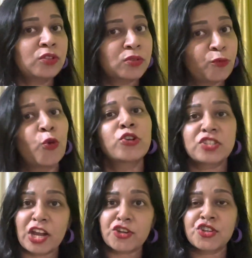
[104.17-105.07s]
4
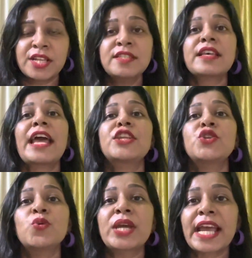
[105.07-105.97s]
sections, and
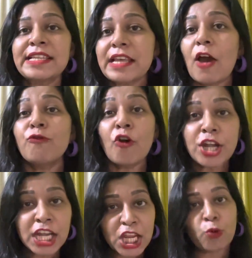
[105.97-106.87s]
you get
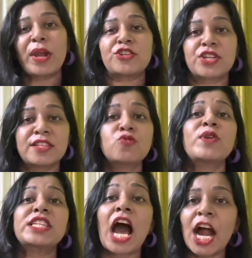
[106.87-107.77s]
40 questions
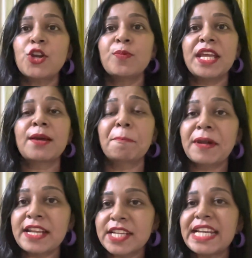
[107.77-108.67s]
which are to be
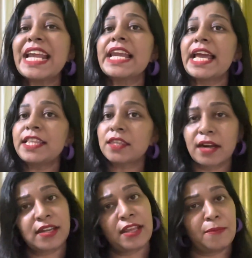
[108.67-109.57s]
completed in like
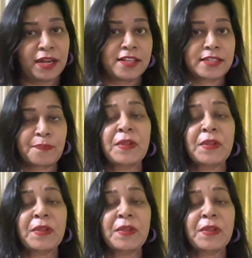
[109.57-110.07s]
30 minutes.